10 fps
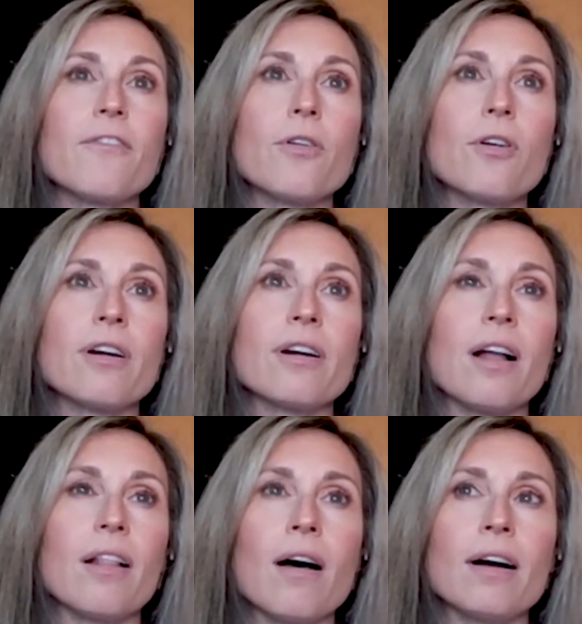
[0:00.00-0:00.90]
for
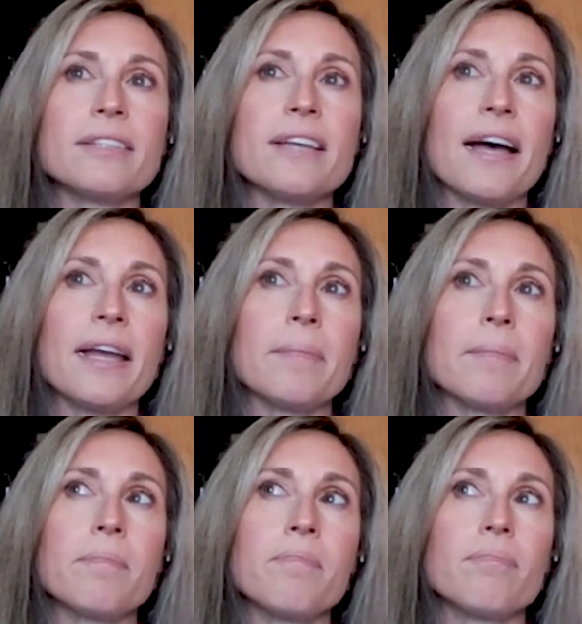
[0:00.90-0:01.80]
a long
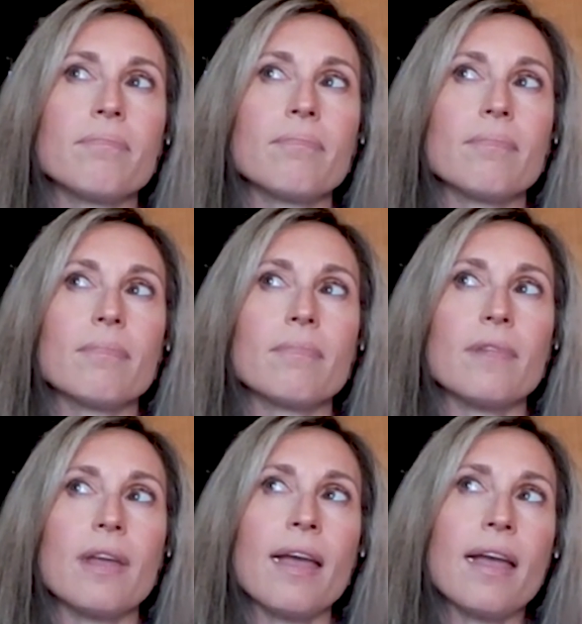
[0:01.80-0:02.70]
time.
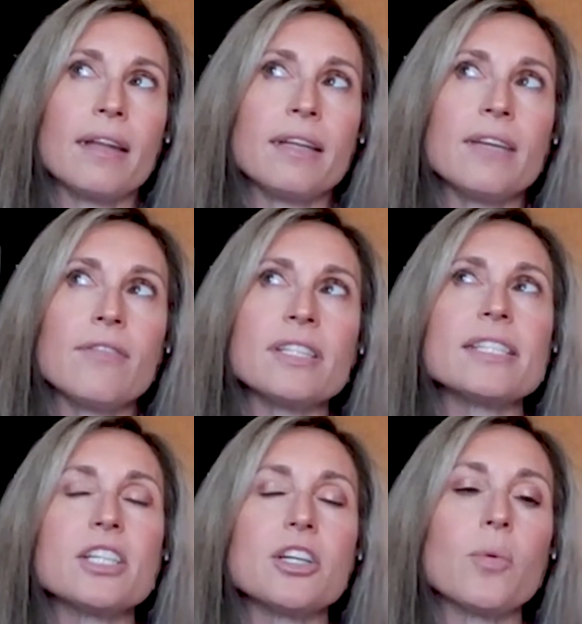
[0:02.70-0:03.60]
And even
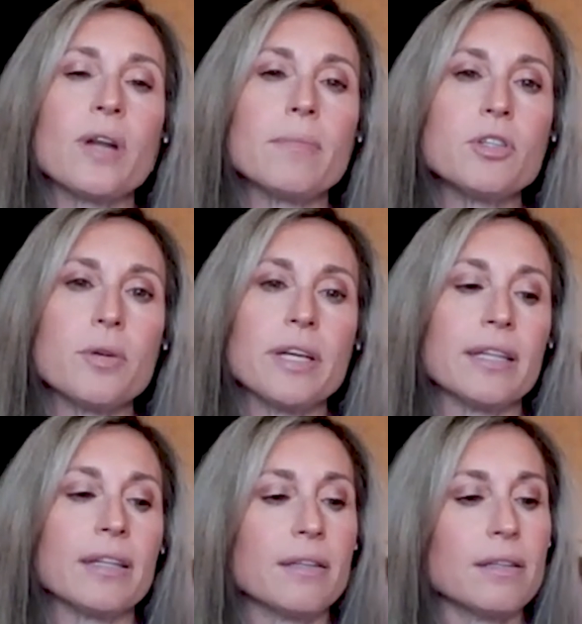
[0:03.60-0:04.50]
still, when I'm
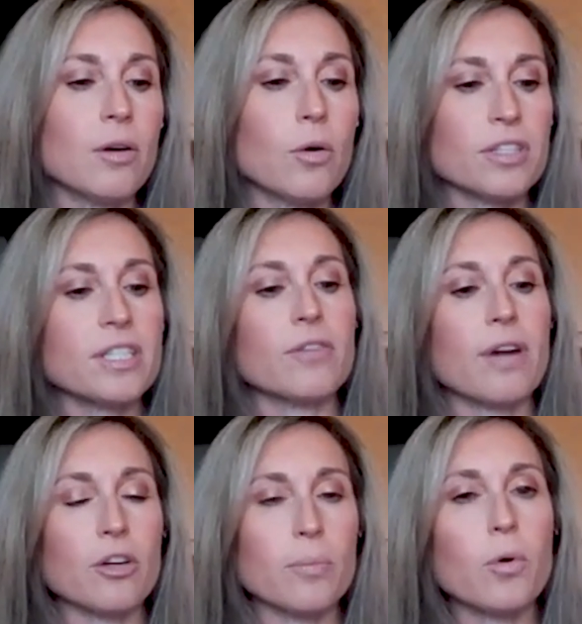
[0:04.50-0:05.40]
doing horse and
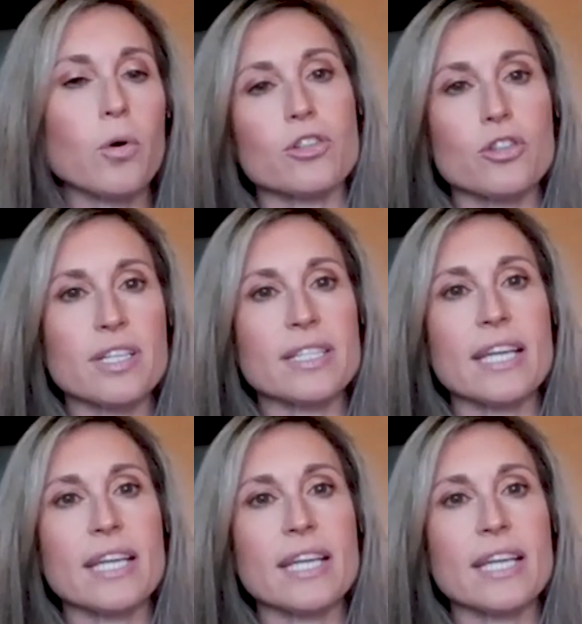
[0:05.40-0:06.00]
rider portrait